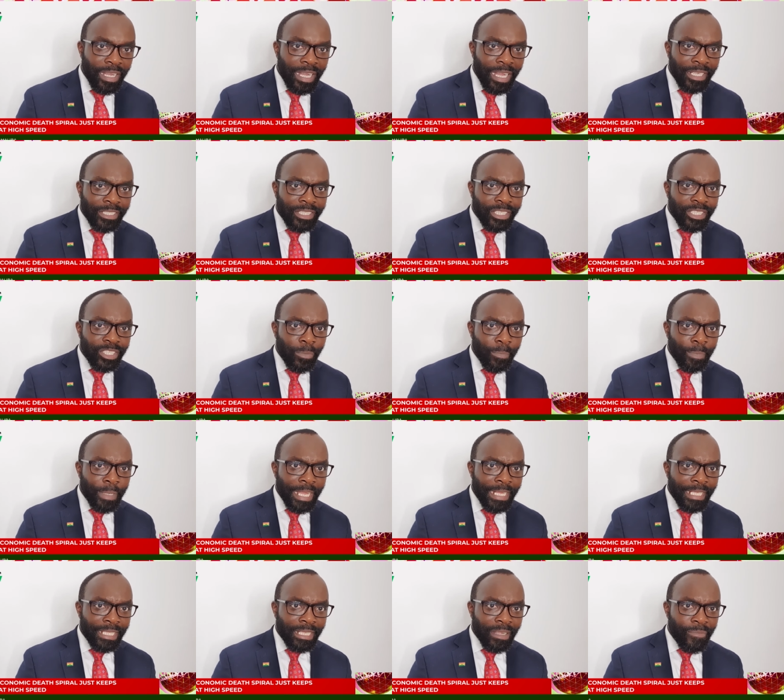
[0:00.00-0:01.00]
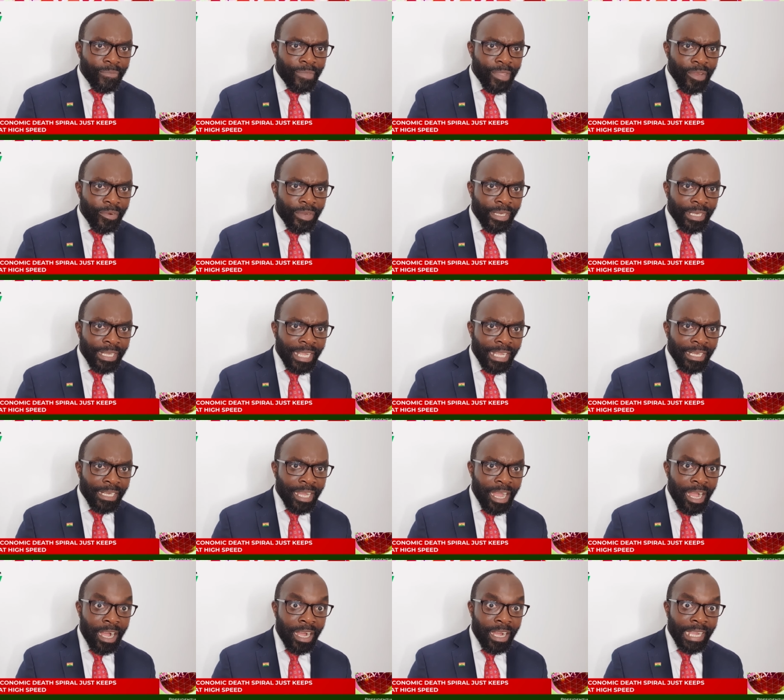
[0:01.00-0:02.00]
and stop interfering
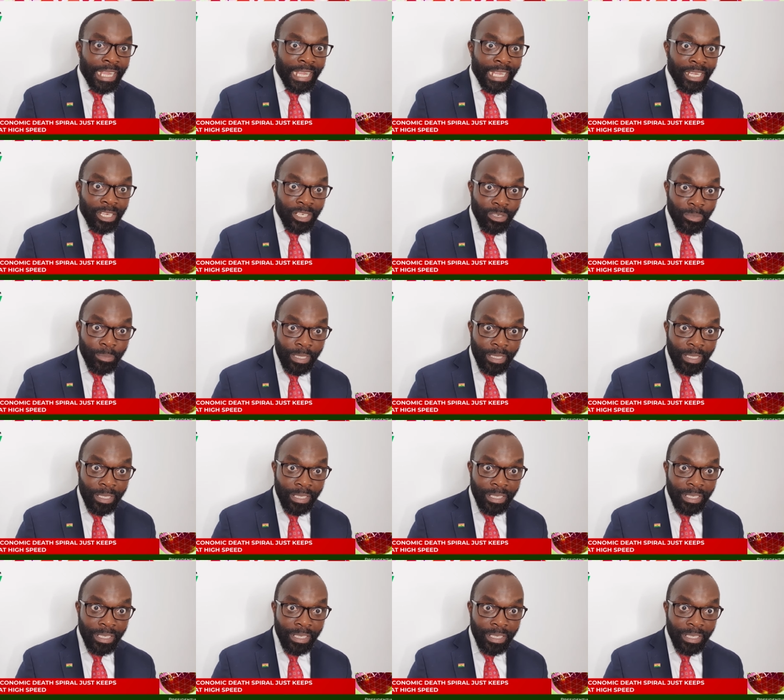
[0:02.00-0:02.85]
in our economy